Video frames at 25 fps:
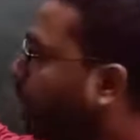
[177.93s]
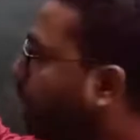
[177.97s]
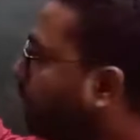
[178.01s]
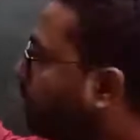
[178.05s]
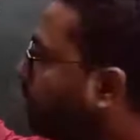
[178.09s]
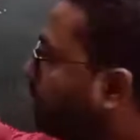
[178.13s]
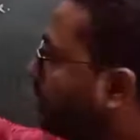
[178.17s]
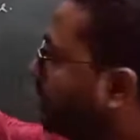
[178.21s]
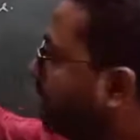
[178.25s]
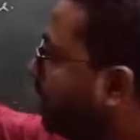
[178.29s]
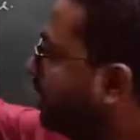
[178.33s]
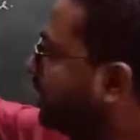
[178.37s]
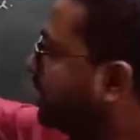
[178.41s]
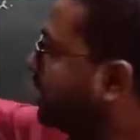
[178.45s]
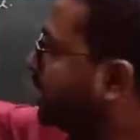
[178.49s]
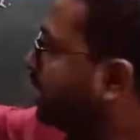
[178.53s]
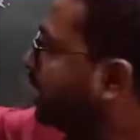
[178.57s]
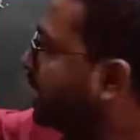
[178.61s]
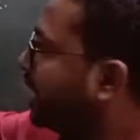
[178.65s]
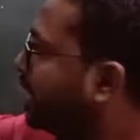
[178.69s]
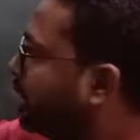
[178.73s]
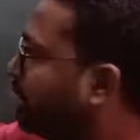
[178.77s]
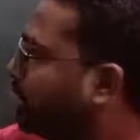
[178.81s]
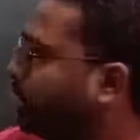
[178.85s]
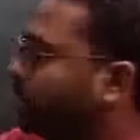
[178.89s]
of each and
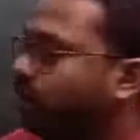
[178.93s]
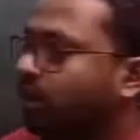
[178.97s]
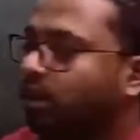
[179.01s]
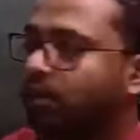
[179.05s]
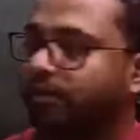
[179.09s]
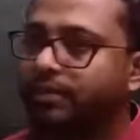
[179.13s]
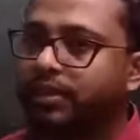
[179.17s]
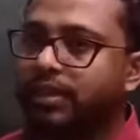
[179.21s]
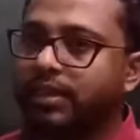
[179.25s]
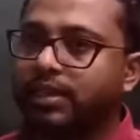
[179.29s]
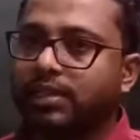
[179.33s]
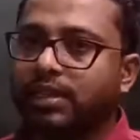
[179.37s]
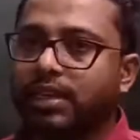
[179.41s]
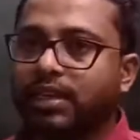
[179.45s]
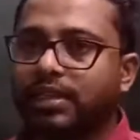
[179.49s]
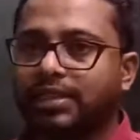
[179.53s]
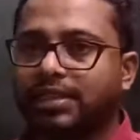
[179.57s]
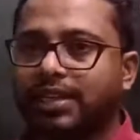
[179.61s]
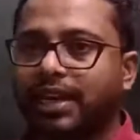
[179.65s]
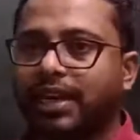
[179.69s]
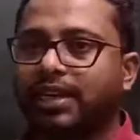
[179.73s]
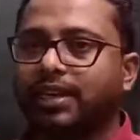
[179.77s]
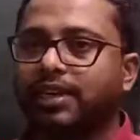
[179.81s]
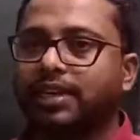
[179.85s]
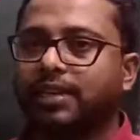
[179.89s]
every of these
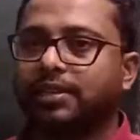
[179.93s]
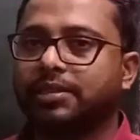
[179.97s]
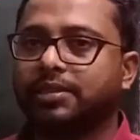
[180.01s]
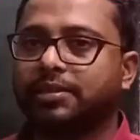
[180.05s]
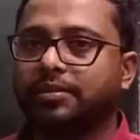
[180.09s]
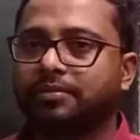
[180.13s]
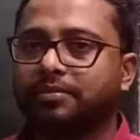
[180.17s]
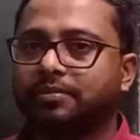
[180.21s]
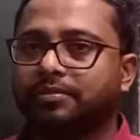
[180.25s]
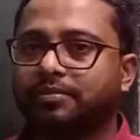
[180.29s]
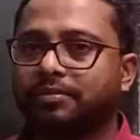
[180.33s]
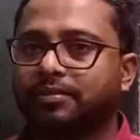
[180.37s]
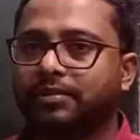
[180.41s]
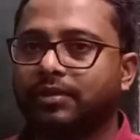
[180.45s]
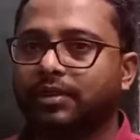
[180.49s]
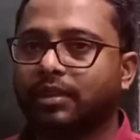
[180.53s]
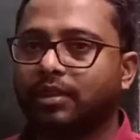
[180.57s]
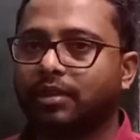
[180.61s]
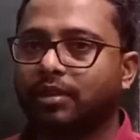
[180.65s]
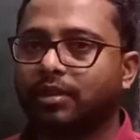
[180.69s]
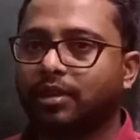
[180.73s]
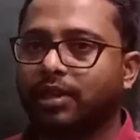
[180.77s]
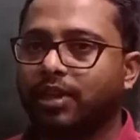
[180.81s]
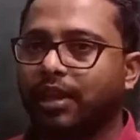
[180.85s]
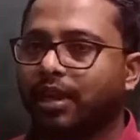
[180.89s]
scientists.
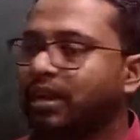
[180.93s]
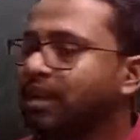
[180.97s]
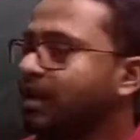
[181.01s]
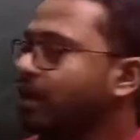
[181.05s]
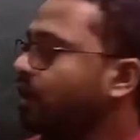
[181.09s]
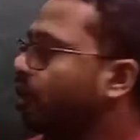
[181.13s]
Okay,